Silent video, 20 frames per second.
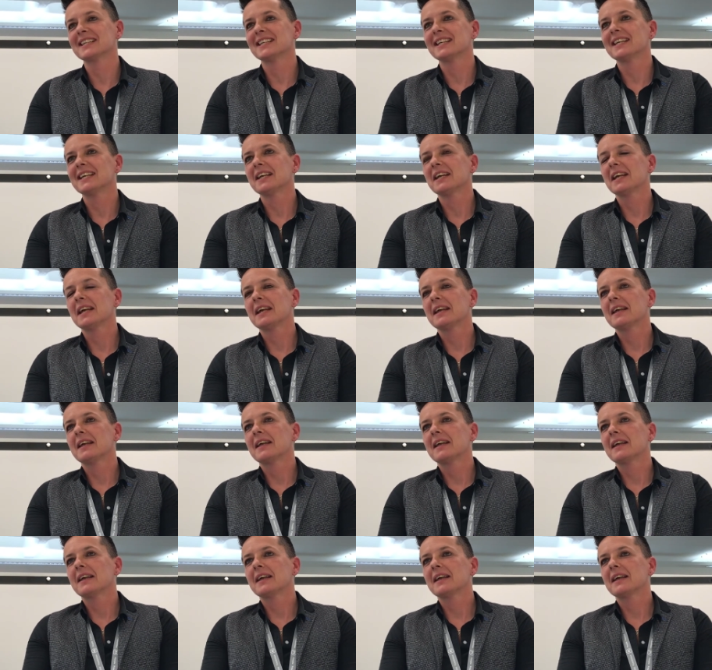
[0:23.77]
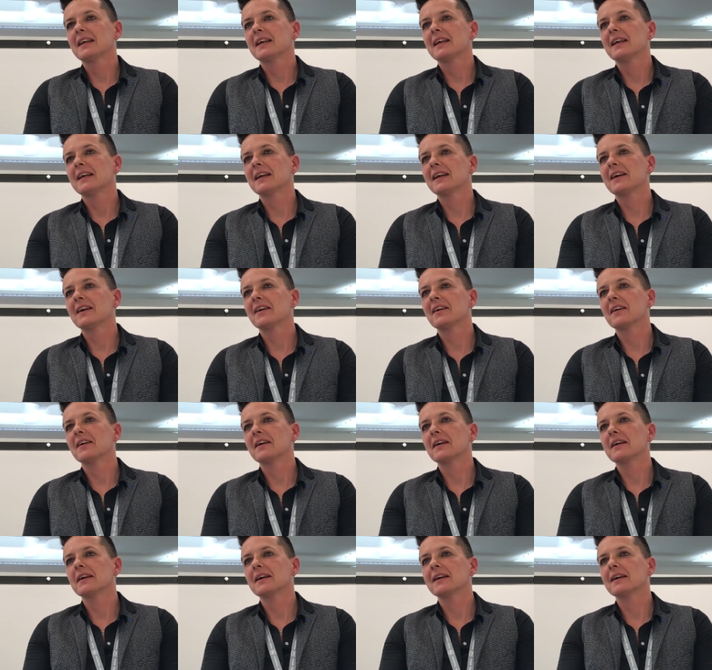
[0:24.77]
could you just kind of
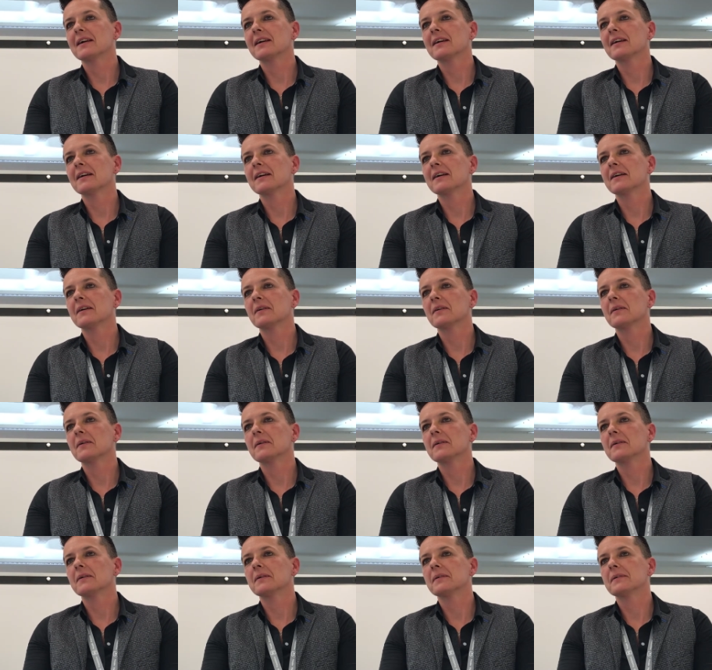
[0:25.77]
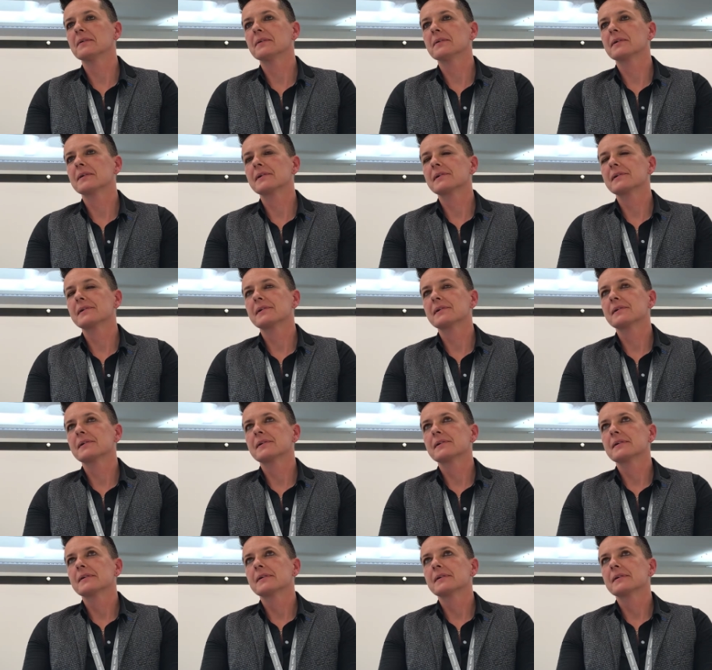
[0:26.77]
explain why you got into that sort of work?